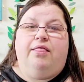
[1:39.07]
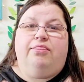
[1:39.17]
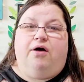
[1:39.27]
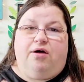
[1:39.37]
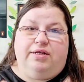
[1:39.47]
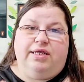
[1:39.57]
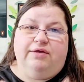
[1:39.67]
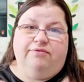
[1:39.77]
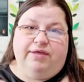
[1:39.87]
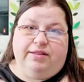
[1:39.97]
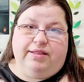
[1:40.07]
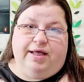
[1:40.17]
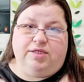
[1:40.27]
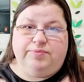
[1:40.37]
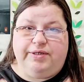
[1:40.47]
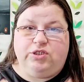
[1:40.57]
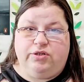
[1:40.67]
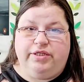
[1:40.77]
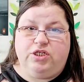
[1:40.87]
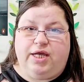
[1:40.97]
The Haunting of Hill House by
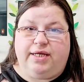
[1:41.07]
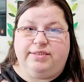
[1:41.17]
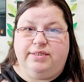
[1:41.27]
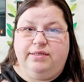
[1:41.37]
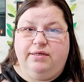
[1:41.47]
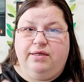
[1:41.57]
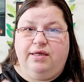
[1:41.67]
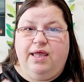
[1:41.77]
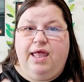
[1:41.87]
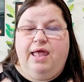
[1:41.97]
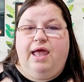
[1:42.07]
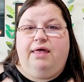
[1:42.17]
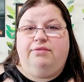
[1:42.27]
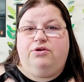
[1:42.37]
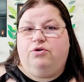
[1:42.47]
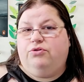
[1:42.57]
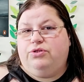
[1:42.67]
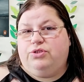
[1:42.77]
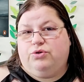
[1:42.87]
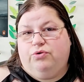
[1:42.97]
Shirley Jackson, and The Turn of the
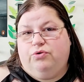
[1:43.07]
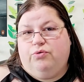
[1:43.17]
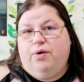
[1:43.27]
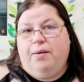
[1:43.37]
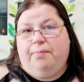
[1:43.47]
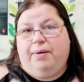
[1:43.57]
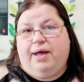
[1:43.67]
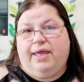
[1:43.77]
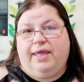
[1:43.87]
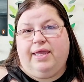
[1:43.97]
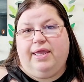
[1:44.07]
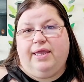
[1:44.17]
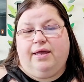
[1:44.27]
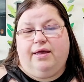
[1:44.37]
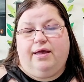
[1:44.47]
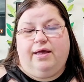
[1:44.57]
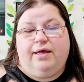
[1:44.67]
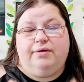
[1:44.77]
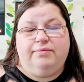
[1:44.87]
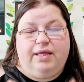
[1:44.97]
Screw by
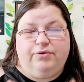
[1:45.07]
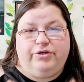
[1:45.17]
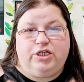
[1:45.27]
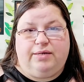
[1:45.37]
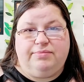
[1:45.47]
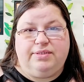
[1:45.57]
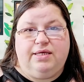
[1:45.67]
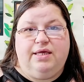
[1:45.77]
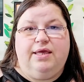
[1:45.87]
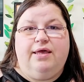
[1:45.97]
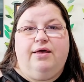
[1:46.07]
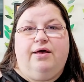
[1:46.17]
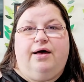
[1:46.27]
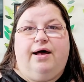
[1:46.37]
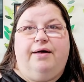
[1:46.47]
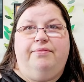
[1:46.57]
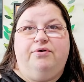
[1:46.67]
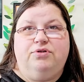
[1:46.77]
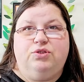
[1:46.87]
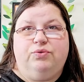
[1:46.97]
uh, Henry James. Uh,
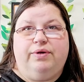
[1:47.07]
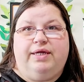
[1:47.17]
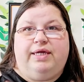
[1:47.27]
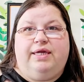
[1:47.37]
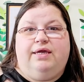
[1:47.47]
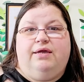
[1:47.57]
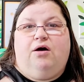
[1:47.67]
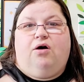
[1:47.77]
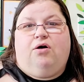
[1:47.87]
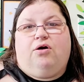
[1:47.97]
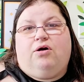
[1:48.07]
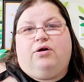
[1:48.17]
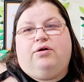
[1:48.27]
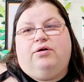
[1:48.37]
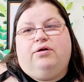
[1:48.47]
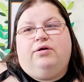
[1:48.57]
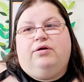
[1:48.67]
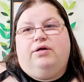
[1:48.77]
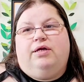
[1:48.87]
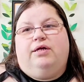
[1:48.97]
those three are
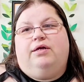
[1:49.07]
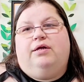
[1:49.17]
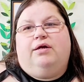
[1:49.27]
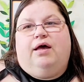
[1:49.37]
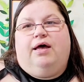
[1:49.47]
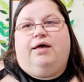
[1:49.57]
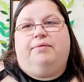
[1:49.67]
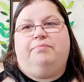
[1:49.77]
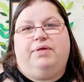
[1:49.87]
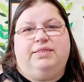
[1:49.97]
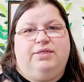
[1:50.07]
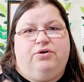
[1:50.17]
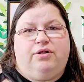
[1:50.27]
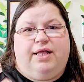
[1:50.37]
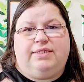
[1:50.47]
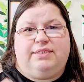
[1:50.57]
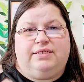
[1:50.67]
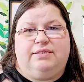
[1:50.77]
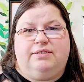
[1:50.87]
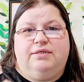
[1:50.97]
um, considered
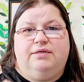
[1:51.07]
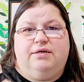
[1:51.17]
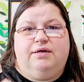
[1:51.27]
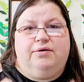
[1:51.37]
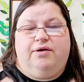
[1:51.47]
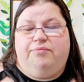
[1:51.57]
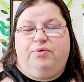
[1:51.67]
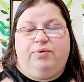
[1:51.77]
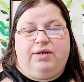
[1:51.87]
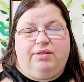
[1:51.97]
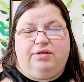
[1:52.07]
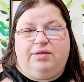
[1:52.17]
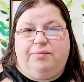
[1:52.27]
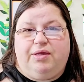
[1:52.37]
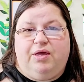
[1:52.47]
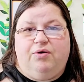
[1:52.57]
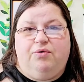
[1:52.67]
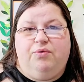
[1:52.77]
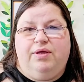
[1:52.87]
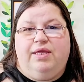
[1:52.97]
classics, uh, have been written a long time
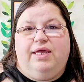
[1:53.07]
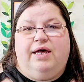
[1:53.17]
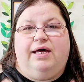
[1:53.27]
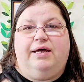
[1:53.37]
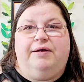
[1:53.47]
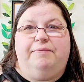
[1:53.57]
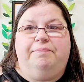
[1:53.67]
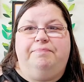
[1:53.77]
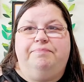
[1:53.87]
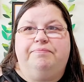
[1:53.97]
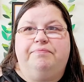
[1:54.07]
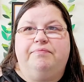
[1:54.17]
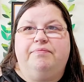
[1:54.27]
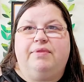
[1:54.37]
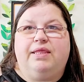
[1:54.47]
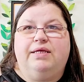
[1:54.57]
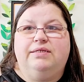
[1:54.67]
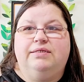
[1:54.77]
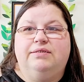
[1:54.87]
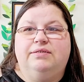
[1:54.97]
ago. Um,
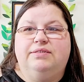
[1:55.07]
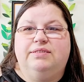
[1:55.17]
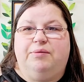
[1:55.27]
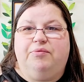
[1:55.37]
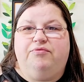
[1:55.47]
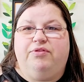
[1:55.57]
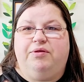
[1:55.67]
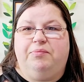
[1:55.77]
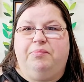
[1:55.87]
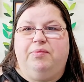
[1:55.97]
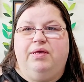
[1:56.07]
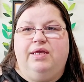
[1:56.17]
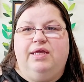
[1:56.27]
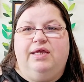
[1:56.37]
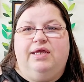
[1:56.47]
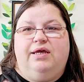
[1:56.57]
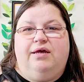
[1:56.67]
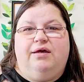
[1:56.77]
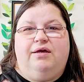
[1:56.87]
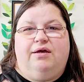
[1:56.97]
some of them
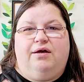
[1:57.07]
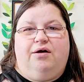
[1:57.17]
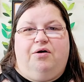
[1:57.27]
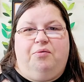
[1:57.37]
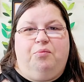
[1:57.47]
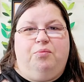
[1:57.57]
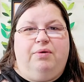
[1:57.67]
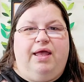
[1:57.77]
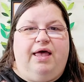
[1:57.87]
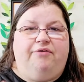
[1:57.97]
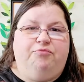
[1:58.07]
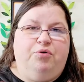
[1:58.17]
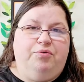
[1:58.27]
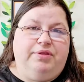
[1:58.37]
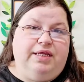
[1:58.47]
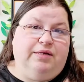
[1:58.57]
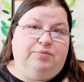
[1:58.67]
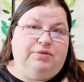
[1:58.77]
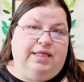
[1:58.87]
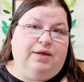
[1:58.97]
are have more
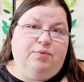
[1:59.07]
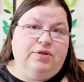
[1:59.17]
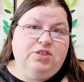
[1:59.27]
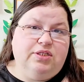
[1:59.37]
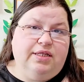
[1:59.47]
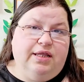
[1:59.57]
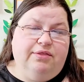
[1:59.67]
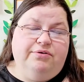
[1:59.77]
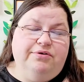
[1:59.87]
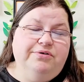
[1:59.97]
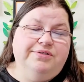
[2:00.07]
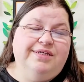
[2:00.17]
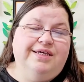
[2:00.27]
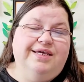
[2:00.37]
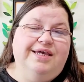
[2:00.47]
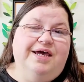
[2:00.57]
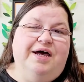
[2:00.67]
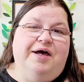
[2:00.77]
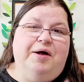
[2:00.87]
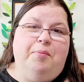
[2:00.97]
relatable language than others,
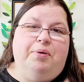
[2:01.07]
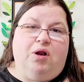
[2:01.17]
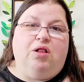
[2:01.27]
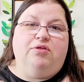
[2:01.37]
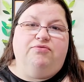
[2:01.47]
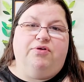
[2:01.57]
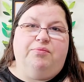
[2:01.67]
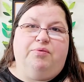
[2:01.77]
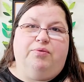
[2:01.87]
uh, but all of them